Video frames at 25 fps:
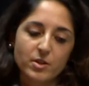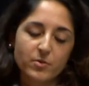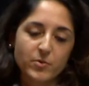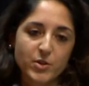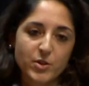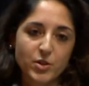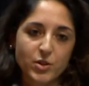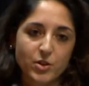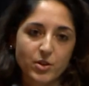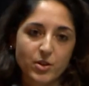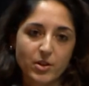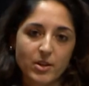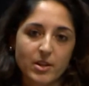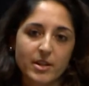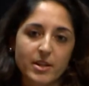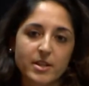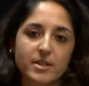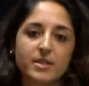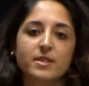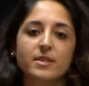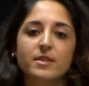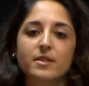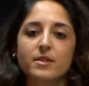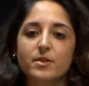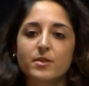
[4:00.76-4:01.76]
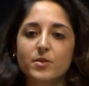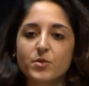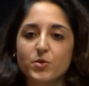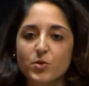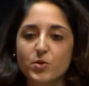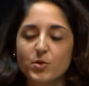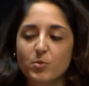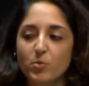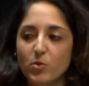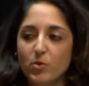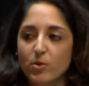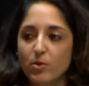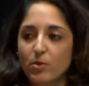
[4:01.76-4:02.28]
which circulates into
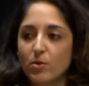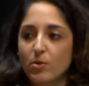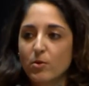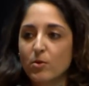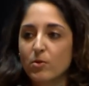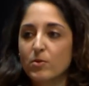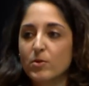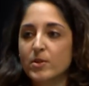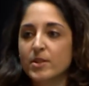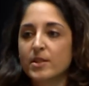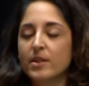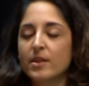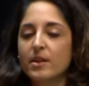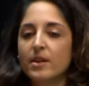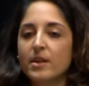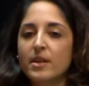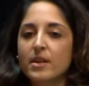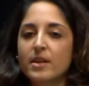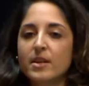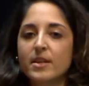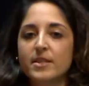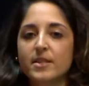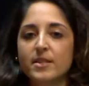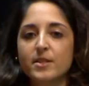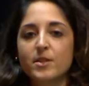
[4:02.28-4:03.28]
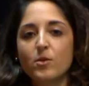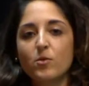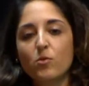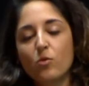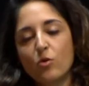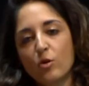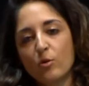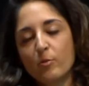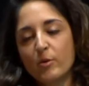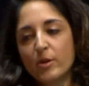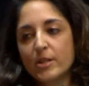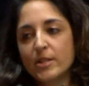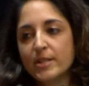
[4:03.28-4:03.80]
the boreholes is at a
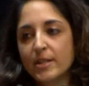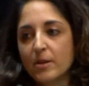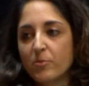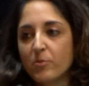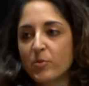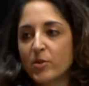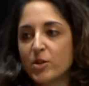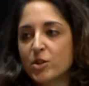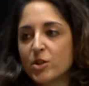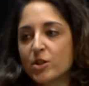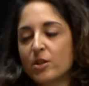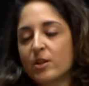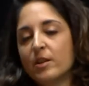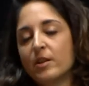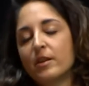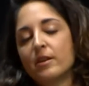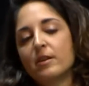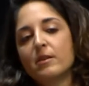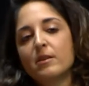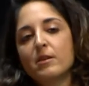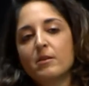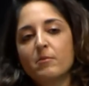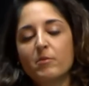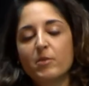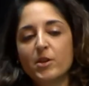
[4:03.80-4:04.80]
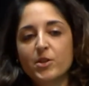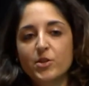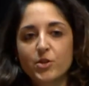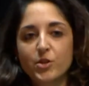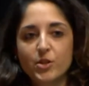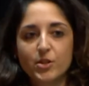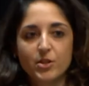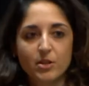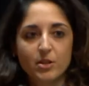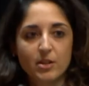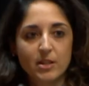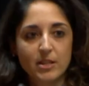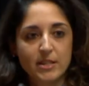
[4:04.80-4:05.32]
warmer temperature, but
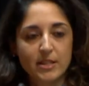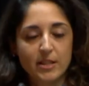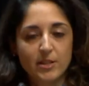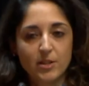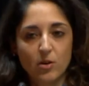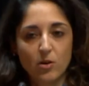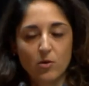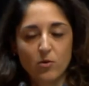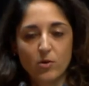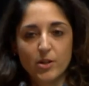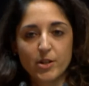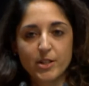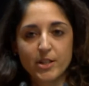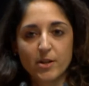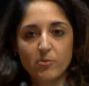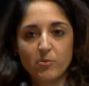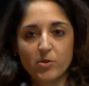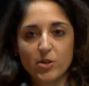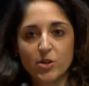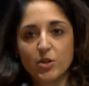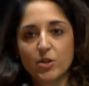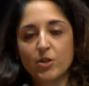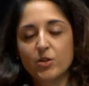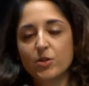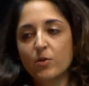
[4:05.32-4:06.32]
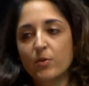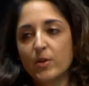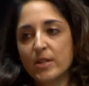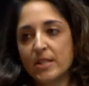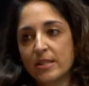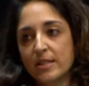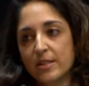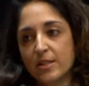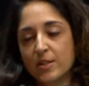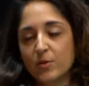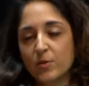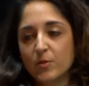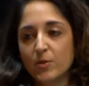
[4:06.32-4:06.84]
returns at a lower temperature, so
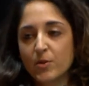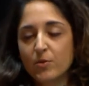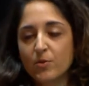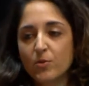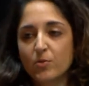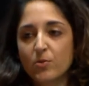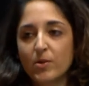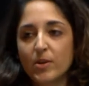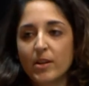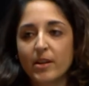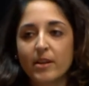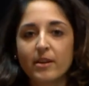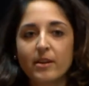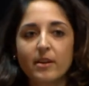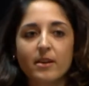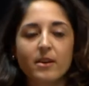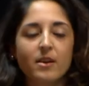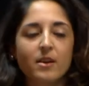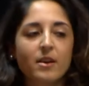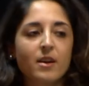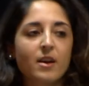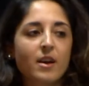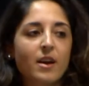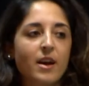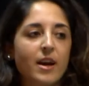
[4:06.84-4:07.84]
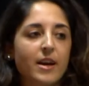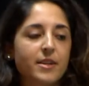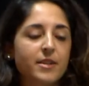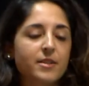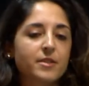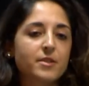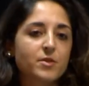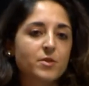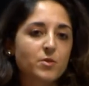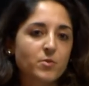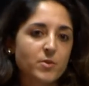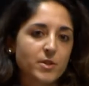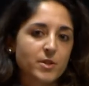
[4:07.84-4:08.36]
assists with the cooling. And
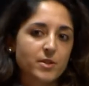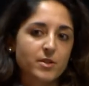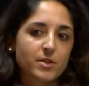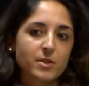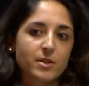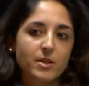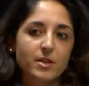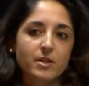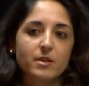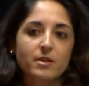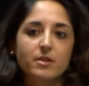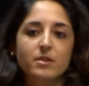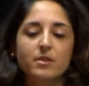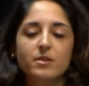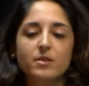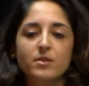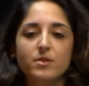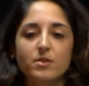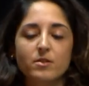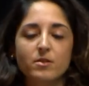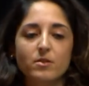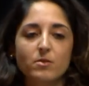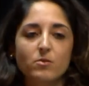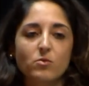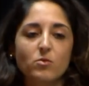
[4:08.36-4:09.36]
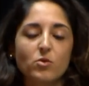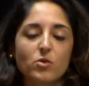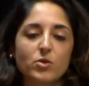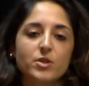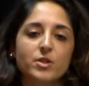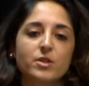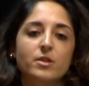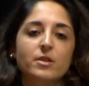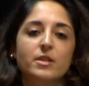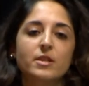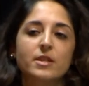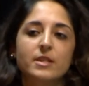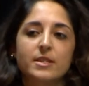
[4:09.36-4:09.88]
in the winter, the
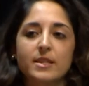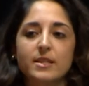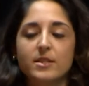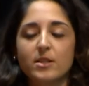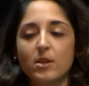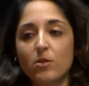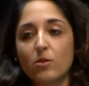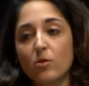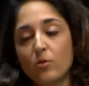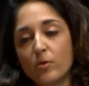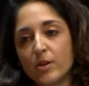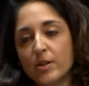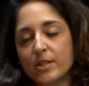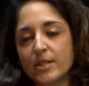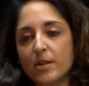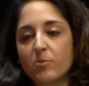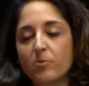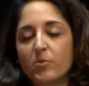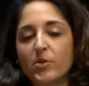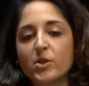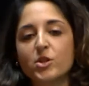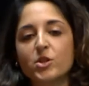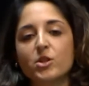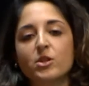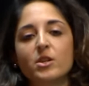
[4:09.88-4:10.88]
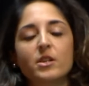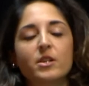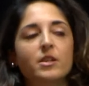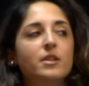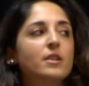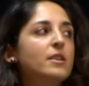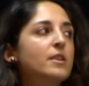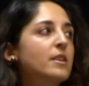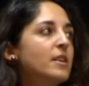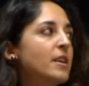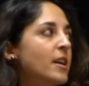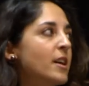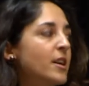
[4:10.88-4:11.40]
water is at a lower temperature
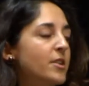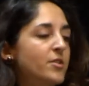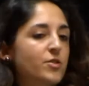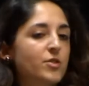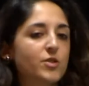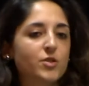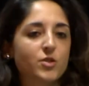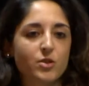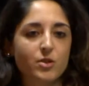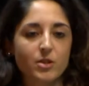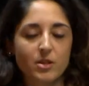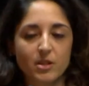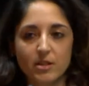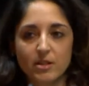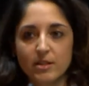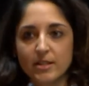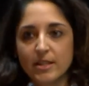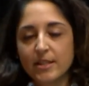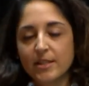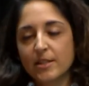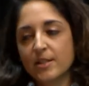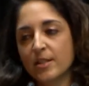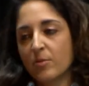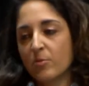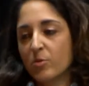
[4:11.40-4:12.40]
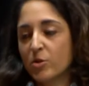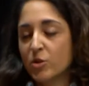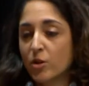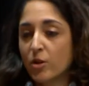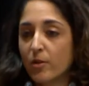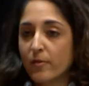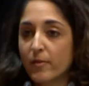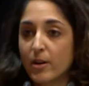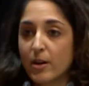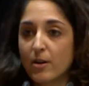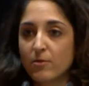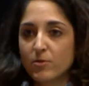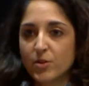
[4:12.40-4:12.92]
and returns at a temperature
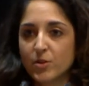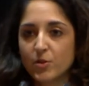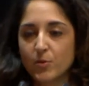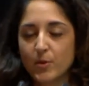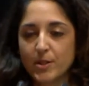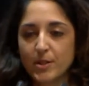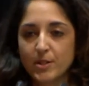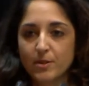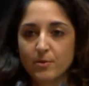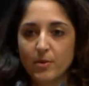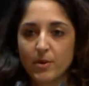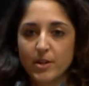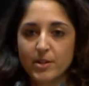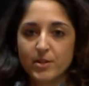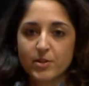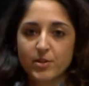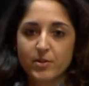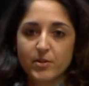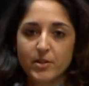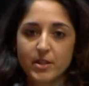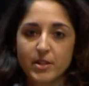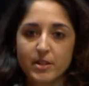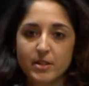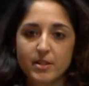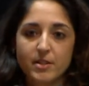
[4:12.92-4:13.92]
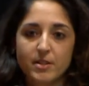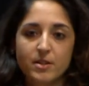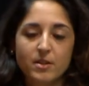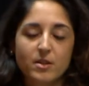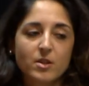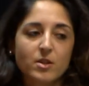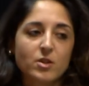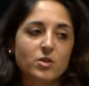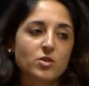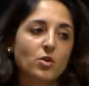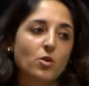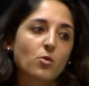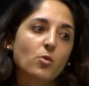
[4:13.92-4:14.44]
of around 21 degrees,
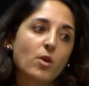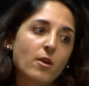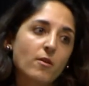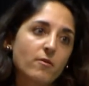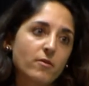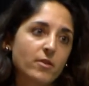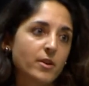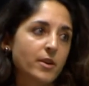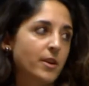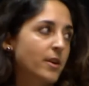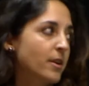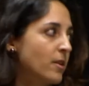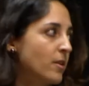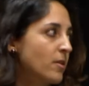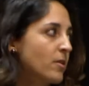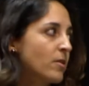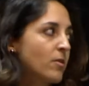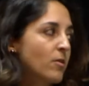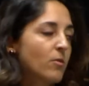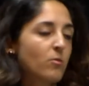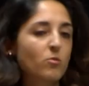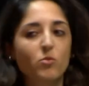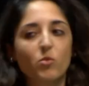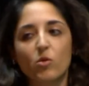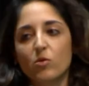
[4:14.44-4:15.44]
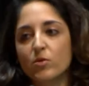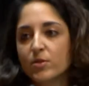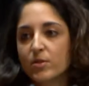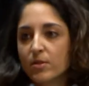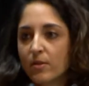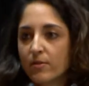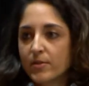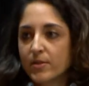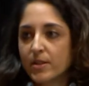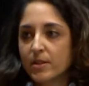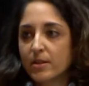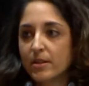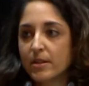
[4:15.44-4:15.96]
so covering most
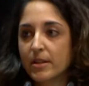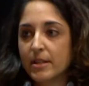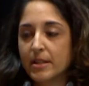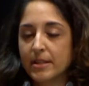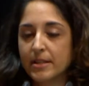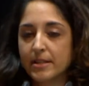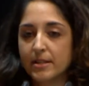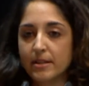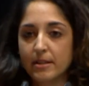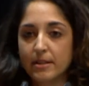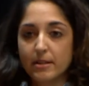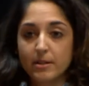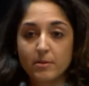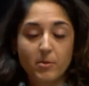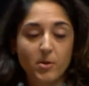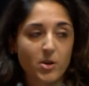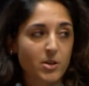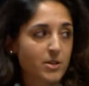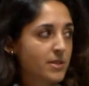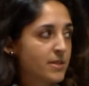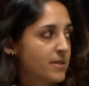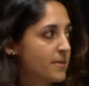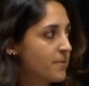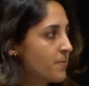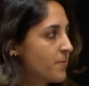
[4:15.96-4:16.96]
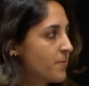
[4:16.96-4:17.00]
of the heating demand.